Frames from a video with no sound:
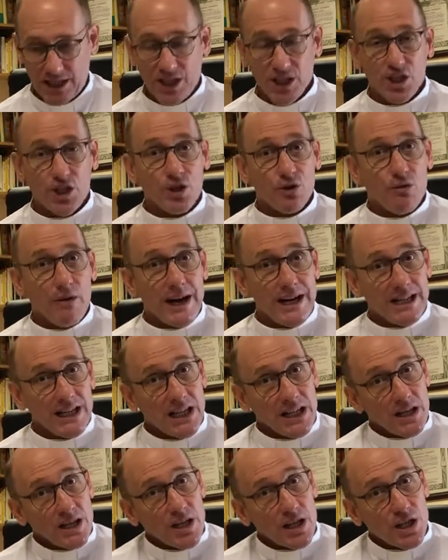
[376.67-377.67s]

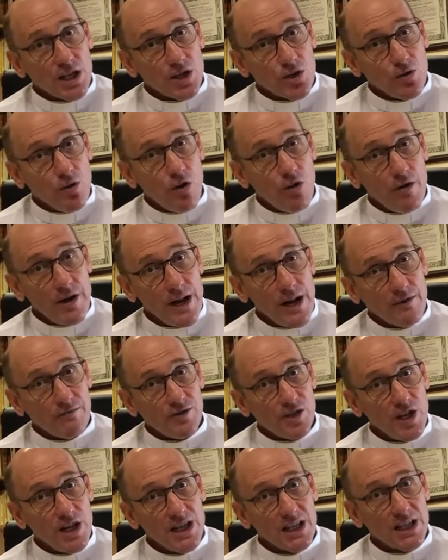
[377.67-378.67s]
situating this story of
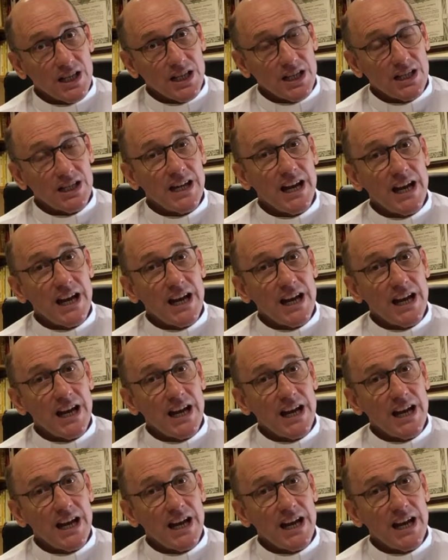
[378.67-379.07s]
Jesus